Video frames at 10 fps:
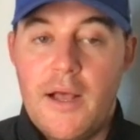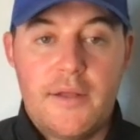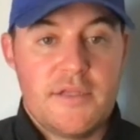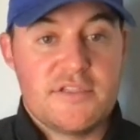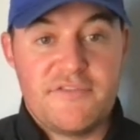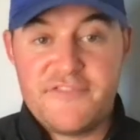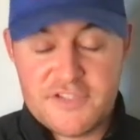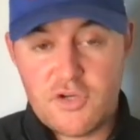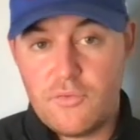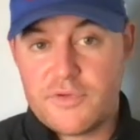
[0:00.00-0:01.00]
He's a
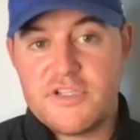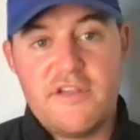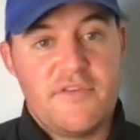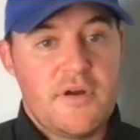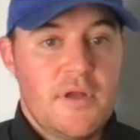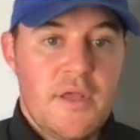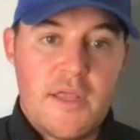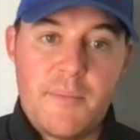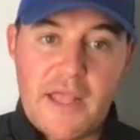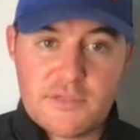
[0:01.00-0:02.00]
physical receiver.
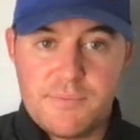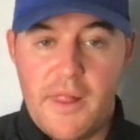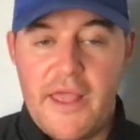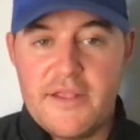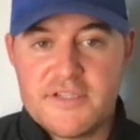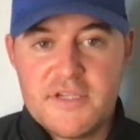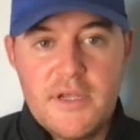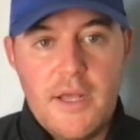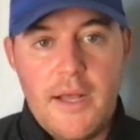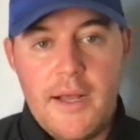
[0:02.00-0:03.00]
He makes plays.
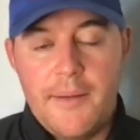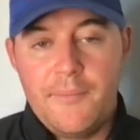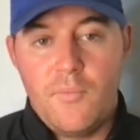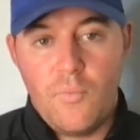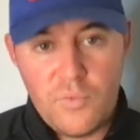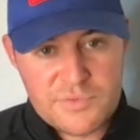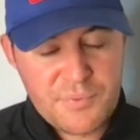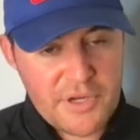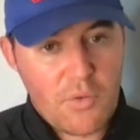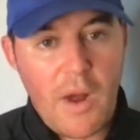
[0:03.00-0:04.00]
Was
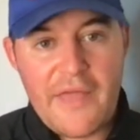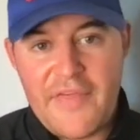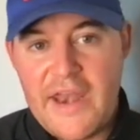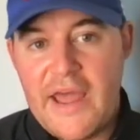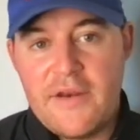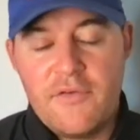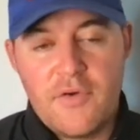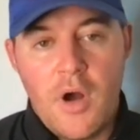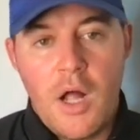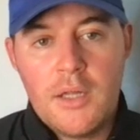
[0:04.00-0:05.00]
pretty quiet that night
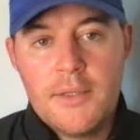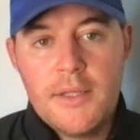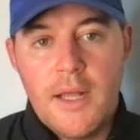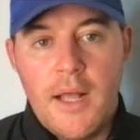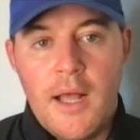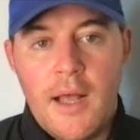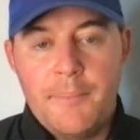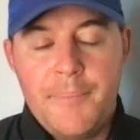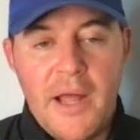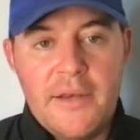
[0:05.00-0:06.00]
overall,
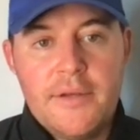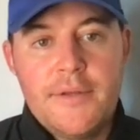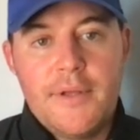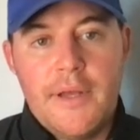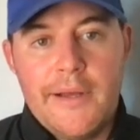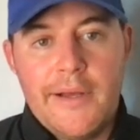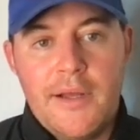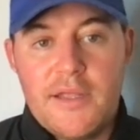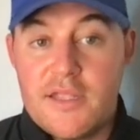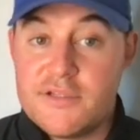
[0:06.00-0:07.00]
but
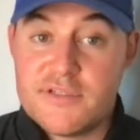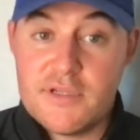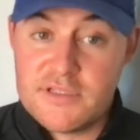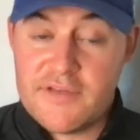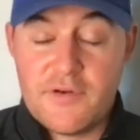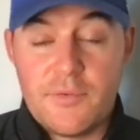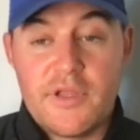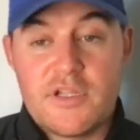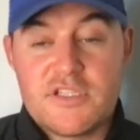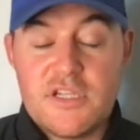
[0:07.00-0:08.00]
he's having a
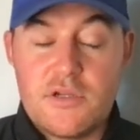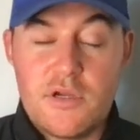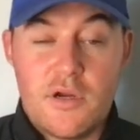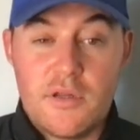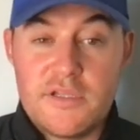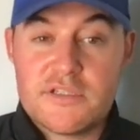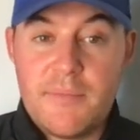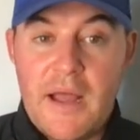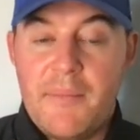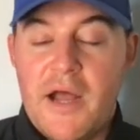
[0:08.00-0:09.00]
really good senior year, at least in
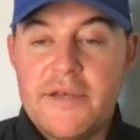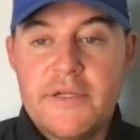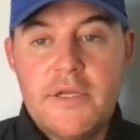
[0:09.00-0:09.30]
my mind.